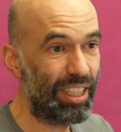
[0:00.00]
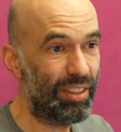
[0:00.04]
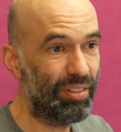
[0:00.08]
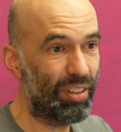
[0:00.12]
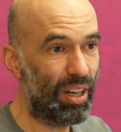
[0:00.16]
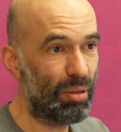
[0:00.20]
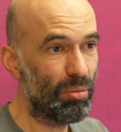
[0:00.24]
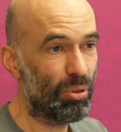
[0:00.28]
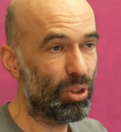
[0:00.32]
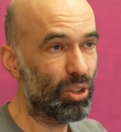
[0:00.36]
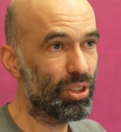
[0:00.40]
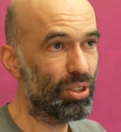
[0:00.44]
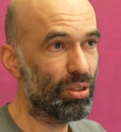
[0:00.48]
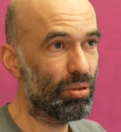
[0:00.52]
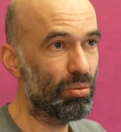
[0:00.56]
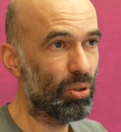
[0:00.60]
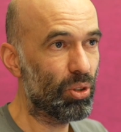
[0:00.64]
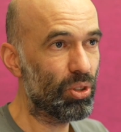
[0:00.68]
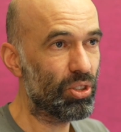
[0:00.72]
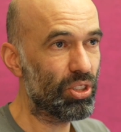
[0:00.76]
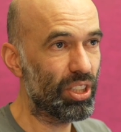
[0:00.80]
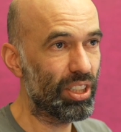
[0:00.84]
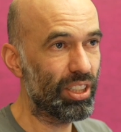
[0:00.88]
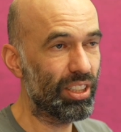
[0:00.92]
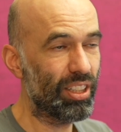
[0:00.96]
you very much for
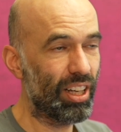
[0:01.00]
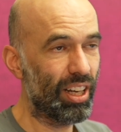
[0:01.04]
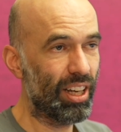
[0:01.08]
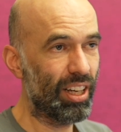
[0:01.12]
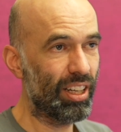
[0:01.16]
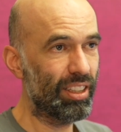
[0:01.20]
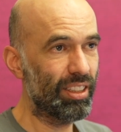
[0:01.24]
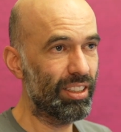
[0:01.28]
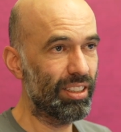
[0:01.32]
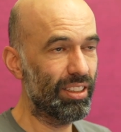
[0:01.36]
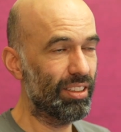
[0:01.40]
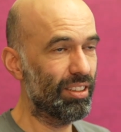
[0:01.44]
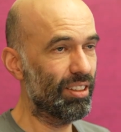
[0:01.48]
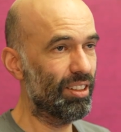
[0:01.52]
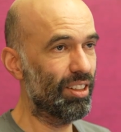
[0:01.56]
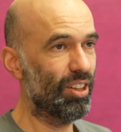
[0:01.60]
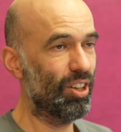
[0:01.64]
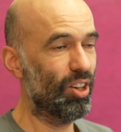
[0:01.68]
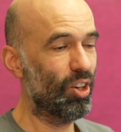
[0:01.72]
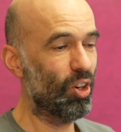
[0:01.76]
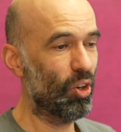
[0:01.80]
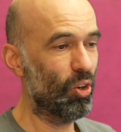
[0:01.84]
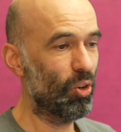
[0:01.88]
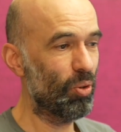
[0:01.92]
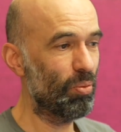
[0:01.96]
watching. I
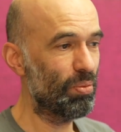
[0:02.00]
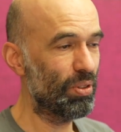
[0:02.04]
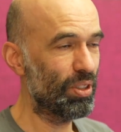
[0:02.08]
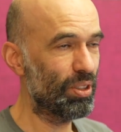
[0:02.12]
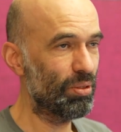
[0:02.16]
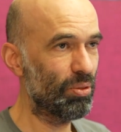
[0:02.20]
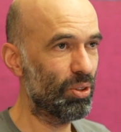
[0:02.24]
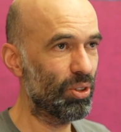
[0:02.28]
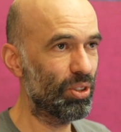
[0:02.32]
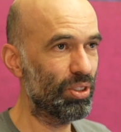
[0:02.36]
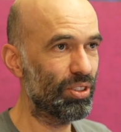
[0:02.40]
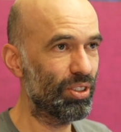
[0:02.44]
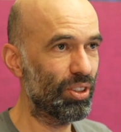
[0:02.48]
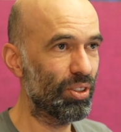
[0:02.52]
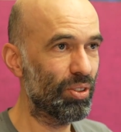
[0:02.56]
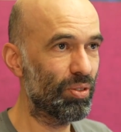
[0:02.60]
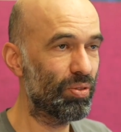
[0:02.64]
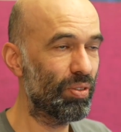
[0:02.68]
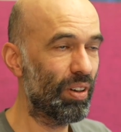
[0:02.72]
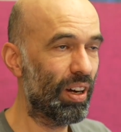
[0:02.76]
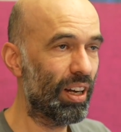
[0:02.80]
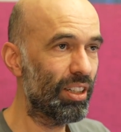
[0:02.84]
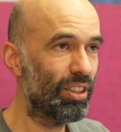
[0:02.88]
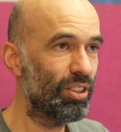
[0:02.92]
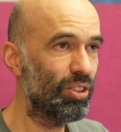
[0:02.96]
hope it was of
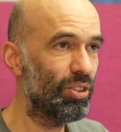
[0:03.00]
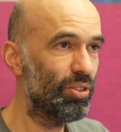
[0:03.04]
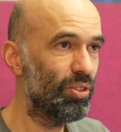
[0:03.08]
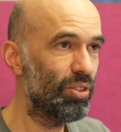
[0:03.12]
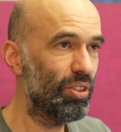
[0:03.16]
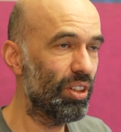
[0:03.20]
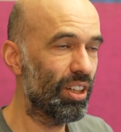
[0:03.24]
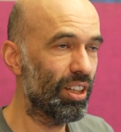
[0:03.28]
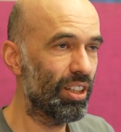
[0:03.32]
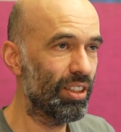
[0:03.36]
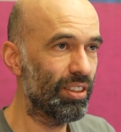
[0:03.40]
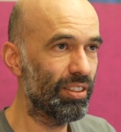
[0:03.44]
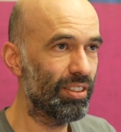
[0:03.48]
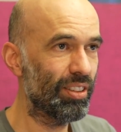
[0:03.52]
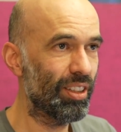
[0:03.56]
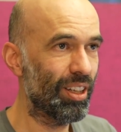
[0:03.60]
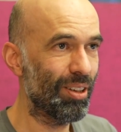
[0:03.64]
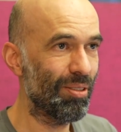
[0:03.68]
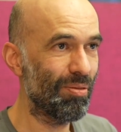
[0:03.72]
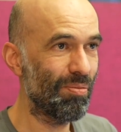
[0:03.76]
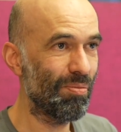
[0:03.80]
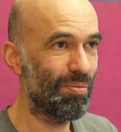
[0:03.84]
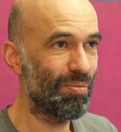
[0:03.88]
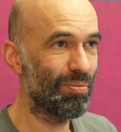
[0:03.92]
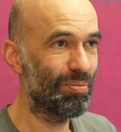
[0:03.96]
value, and
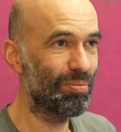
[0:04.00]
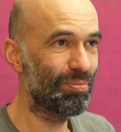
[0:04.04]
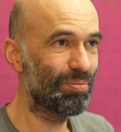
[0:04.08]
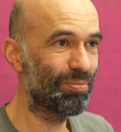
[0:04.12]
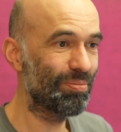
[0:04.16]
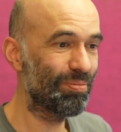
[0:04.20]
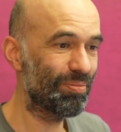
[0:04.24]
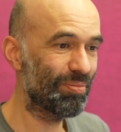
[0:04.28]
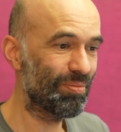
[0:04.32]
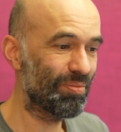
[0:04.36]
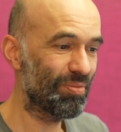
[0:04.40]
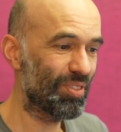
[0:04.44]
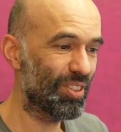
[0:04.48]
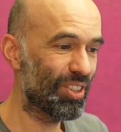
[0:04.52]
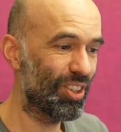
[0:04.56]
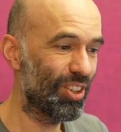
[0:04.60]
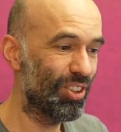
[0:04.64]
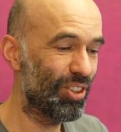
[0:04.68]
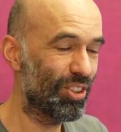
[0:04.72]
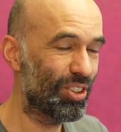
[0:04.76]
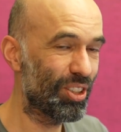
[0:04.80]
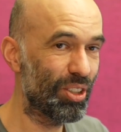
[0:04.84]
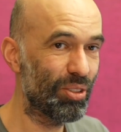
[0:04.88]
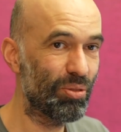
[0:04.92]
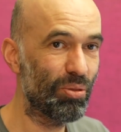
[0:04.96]

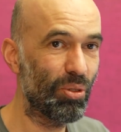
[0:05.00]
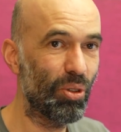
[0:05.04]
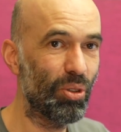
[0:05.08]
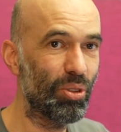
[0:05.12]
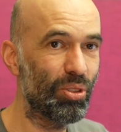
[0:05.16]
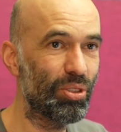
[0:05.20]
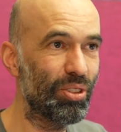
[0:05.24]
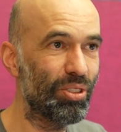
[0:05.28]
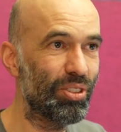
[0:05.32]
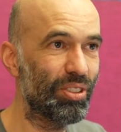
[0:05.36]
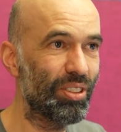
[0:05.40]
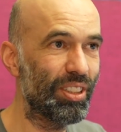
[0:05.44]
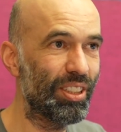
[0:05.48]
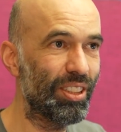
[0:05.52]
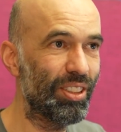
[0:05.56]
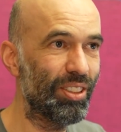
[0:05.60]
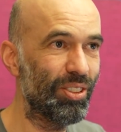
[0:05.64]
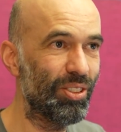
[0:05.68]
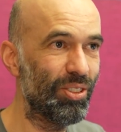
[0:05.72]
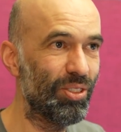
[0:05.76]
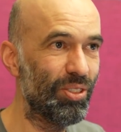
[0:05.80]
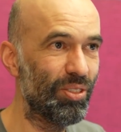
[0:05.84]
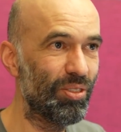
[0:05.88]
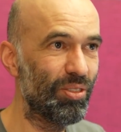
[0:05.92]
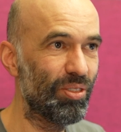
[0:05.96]
looking forward to see
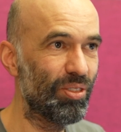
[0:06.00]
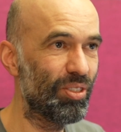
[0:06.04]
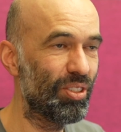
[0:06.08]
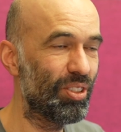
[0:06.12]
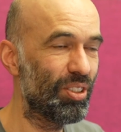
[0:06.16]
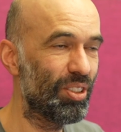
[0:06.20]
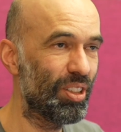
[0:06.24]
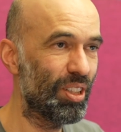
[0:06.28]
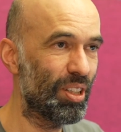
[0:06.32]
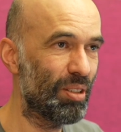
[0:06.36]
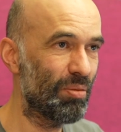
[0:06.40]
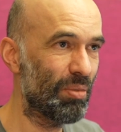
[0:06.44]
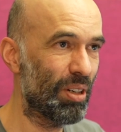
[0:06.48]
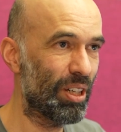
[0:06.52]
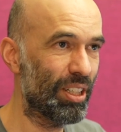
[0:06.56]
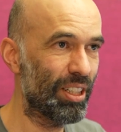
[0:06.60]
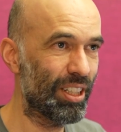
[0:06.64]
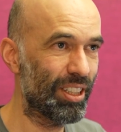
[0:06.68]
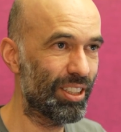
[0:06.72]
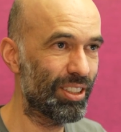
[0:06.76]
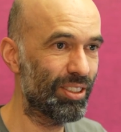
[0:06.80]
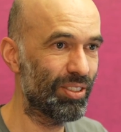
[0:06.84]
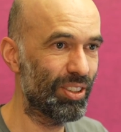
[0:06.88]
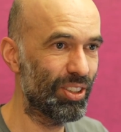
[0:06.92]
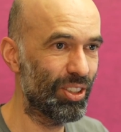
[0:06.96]
you in my
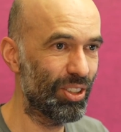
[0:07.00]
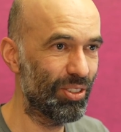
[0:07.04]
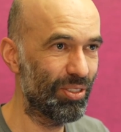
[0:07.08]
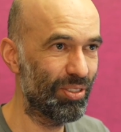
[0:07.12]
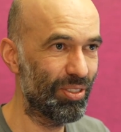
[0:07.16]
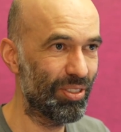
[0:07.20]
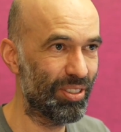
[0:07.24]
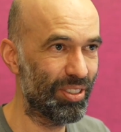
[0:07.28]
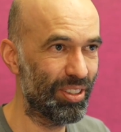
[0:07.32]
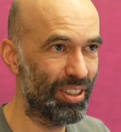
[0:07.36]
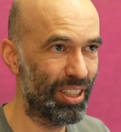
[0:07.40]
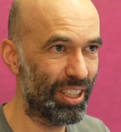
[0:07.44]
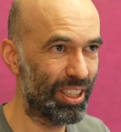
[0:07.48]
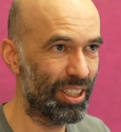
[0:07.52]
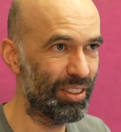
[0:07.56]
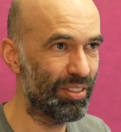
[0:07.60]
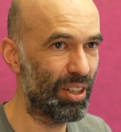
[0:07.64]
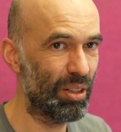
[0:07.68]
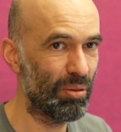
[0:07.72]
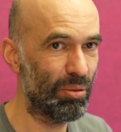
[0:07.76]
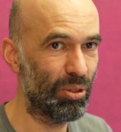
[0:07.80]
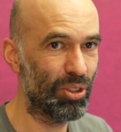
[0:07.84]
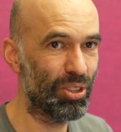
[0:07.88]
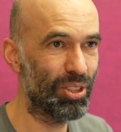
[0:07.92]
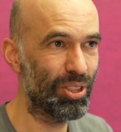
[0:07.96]
next video. Thank you
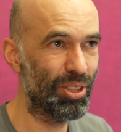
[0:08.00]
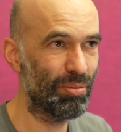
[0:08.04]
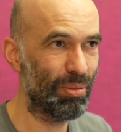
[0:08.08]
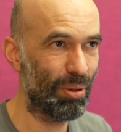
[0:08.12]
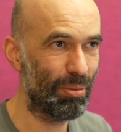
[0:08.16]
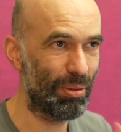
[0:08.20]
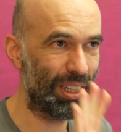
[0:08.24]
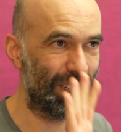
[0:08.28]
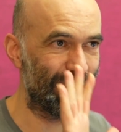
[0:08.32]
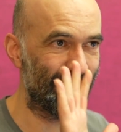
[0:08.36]
very much. Bye bye.